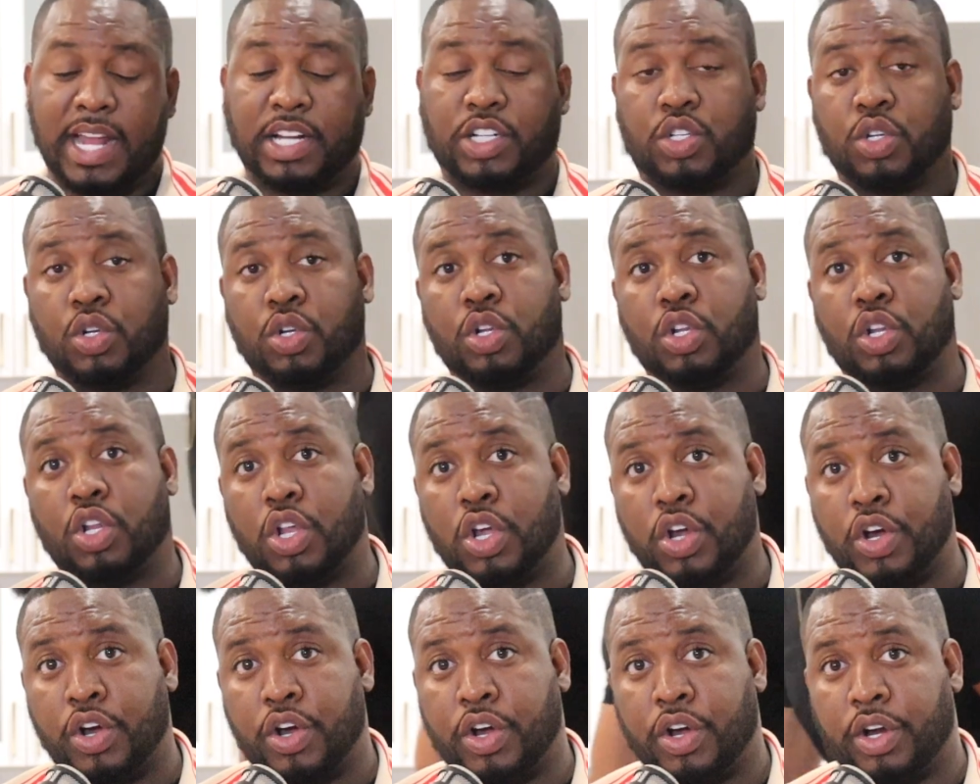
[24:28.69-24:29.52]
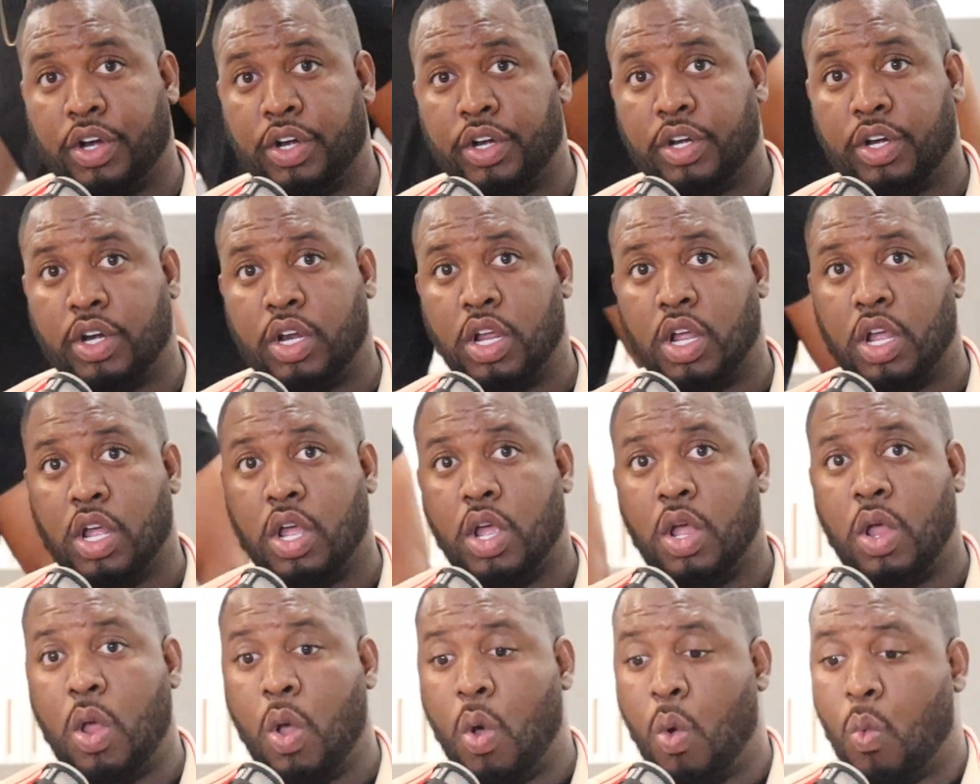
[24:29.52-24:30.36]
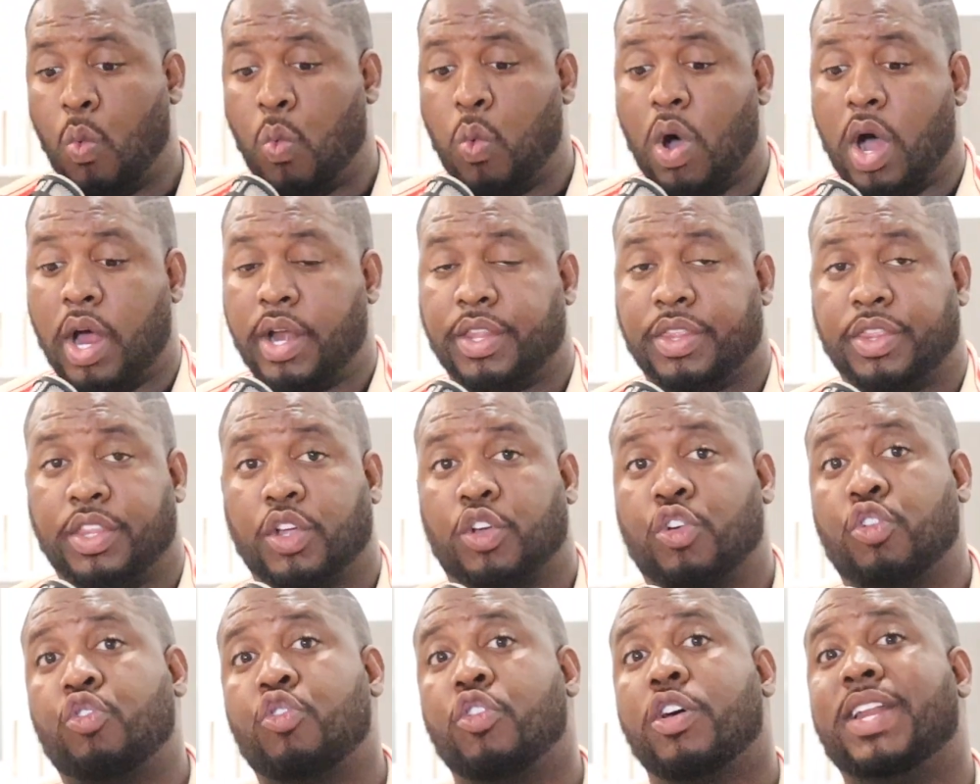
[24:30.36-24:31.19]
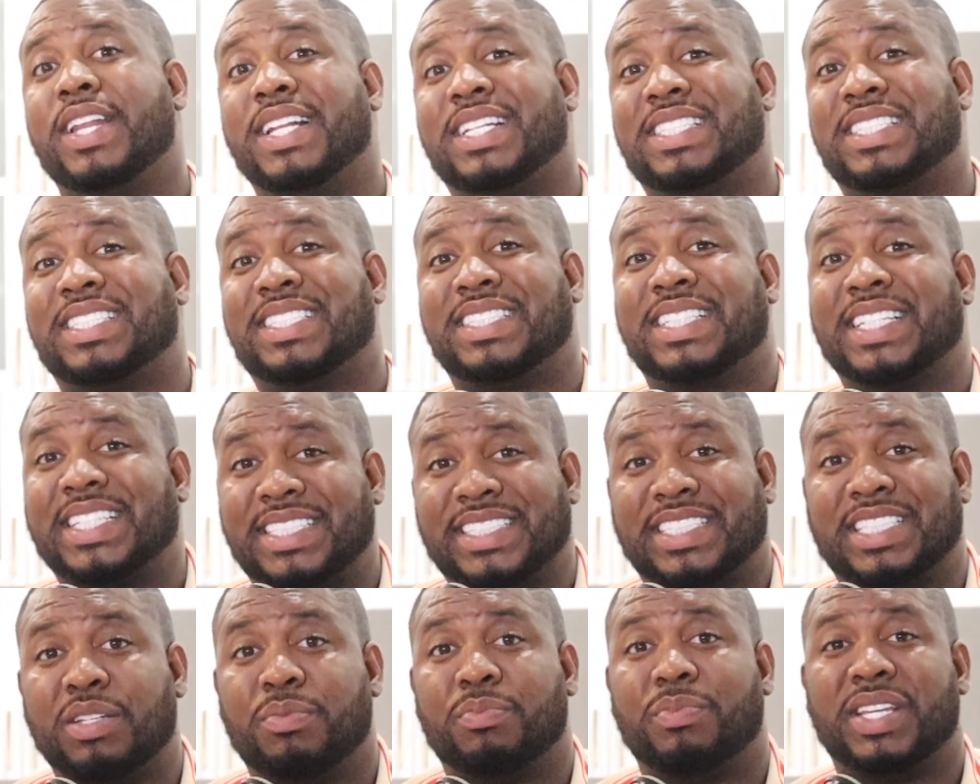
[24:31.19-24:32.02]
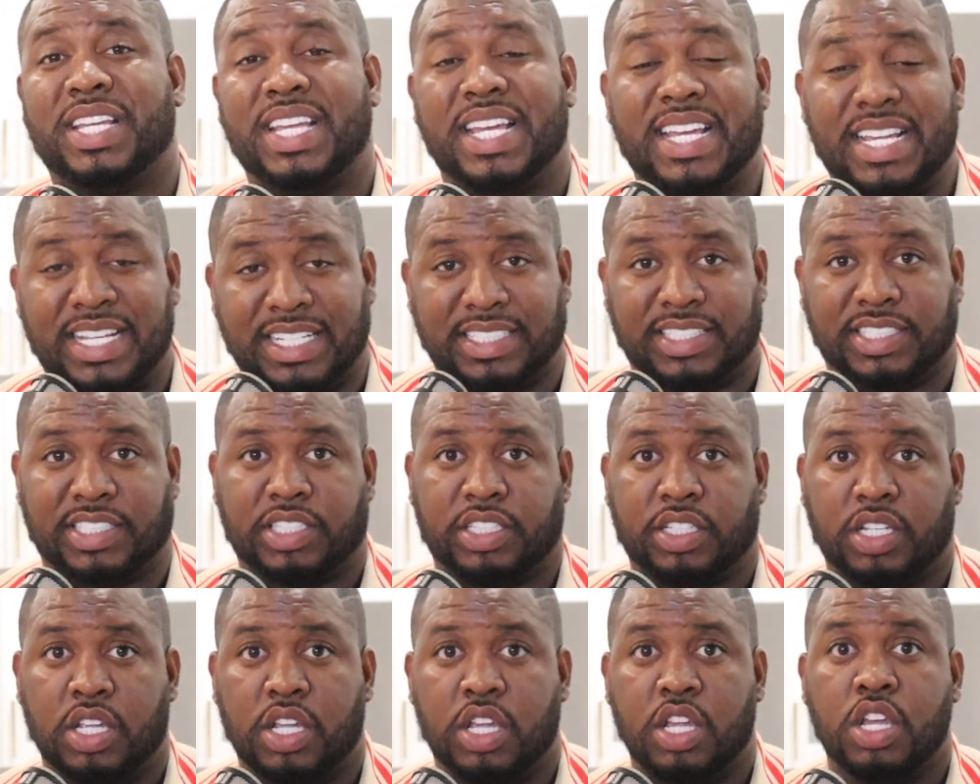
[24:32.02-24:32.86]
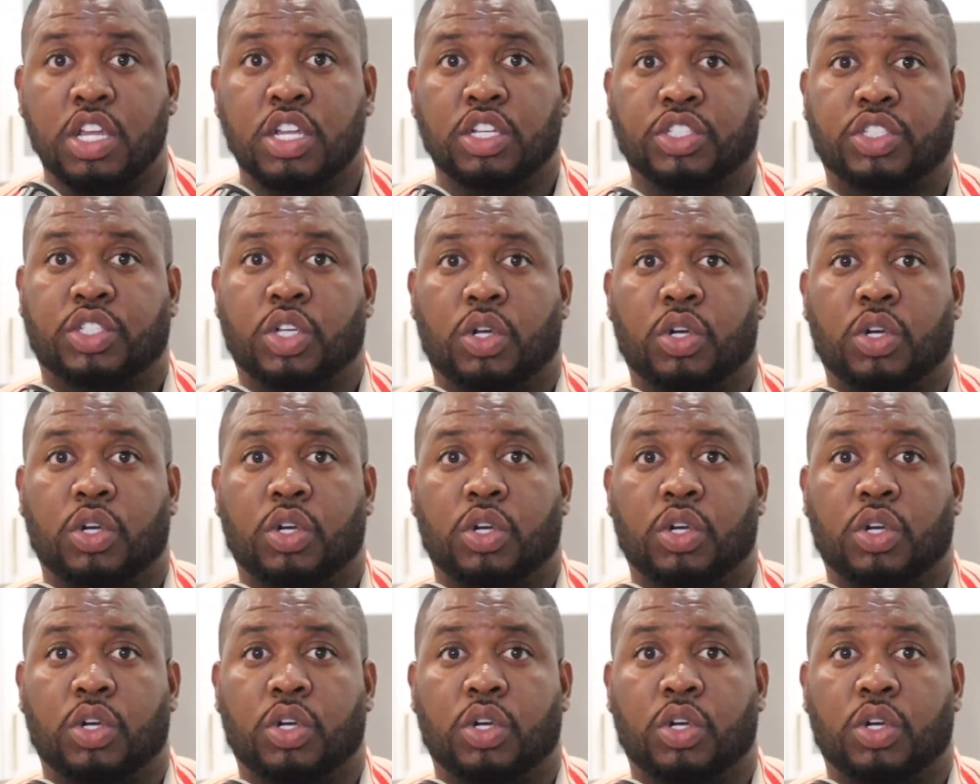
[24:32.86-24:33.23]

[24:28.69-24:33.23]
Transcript: I had to learn what the credit system is.